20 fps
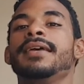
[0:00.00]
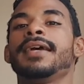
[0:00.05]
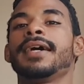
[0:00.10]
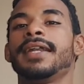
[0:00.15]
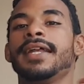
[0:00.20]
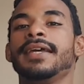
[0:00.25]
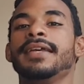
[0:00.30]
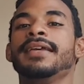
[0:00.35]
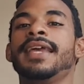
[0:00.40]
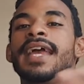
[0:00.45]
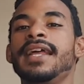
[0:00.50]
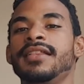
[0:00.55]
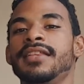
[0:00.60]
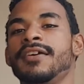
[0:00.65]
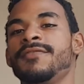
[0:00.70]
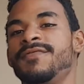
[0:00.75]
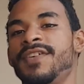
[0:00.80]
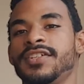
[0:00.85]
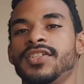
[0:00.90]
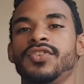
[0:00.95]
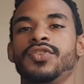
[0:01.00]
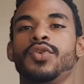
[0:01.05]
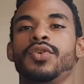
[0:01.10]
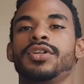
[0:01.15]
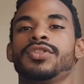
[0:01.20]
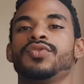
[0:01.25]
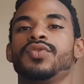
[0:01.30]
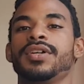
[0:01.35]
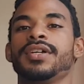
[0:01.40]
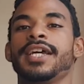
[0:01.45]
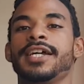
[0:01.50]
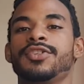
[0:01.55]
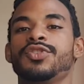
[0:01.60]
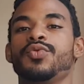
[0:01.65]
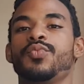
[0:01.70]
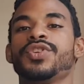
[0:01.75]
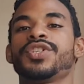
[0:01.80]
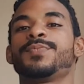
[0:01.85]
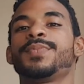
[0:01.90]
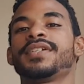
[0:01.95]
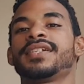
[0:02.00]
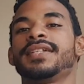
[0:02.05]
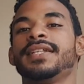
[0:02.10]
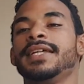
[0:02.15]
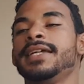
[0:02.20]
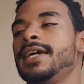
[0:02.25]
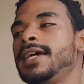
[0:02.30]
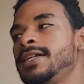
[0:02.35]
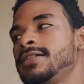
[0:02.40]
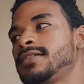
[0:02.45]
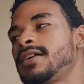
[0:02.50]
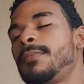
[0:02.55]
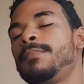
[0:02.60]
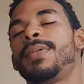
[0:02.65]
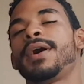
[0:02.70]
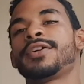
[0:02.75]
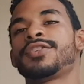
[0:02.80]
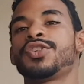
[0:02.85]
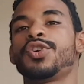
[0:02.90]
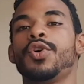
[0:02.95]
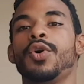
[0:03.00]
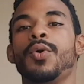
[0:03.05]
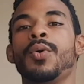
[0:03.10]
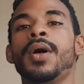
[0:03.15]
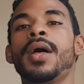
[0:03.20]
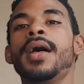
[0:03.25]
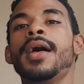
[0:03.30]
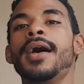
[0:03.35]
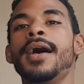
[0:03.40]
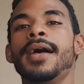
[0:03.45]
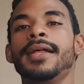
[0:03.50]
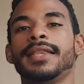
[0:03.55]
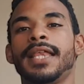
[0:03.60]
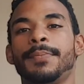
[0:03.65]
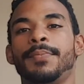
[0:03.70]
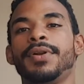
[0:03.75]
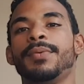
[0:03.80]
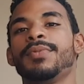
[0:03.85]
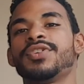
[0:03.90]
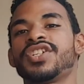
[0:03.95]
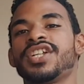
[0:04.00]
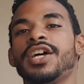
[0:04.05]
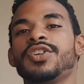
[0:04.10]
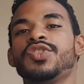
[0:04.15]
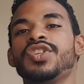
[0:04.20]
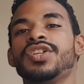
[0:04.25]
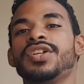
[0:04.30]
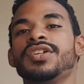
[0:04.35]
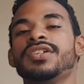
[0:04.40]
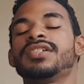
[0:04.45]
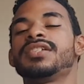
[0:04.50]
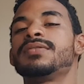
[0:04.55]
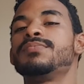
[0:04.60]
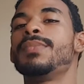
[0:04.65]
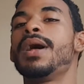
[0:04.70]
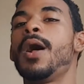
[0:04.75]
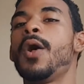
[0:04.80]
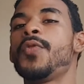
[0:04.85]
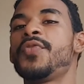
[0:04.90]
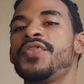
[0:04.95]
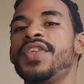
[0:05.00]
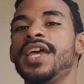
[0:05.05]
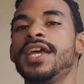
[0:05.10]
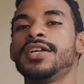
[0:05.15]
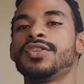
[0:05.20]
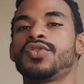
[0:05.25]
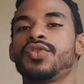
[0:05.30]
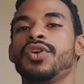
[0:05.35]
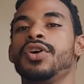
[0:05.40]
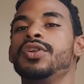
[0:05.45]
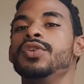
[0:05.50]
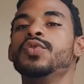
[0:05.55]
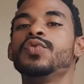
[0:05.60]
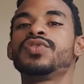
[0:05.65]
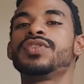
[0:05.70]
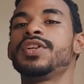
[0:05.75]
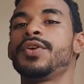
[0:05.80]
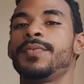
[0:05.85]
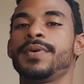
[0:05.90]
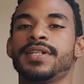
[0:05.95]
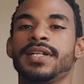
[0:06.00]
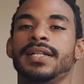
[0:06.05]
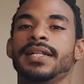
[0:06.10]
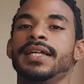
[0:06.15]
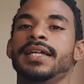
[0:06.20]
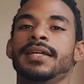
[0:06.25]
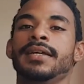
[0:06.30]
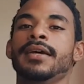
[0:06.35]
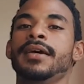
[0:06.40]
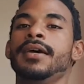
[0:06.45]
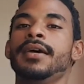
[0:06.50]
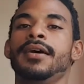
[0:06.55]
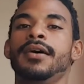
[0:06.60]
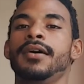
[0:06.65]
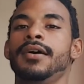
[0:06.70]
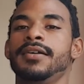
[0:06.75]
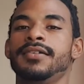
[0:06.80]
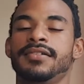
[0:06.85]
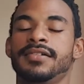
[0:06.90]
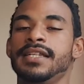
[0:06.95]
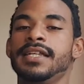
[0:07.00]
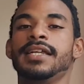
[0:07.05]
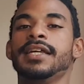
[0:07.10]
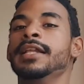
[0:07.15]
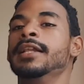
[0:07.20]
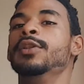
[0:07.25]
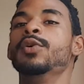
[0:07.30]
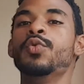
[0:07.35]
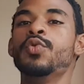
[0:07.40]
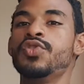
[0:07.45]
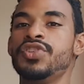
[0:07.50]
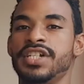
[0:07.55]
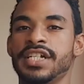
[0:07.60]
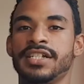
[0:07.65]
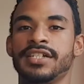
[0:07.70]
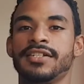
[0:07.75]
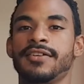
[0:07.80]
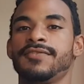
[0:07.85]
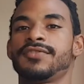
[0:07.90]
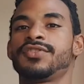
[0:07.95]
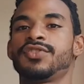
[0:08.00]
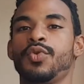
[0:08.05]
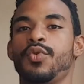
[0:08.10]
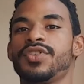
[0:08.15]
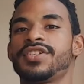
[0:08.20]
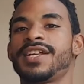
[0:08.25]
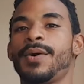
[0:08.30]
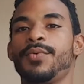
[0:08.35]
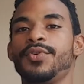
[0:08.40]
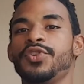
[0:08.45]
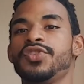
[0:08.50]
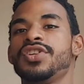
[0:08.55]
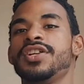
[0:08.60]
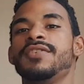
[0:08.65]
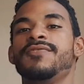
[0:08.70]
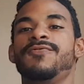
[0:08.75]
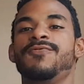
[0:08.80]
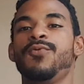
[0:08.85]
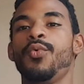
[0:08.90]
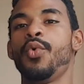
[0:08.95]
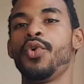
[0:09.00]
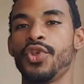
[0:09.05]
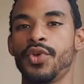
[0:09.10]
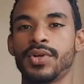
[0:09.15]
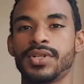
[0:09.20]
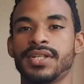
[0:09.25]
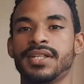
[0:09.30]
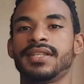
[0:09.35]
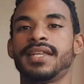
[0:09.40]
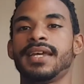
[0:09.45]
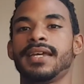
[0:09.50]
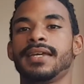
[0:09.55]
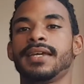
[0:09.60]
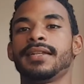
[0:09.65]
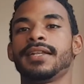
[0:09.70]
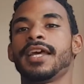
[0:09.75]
negate the effects of Kyokansoi Getsu, which basically a Sanpakuto that pretty much allows you to just smell things or hallucinate, basically see illusions of sorts that would usually fool you into thinking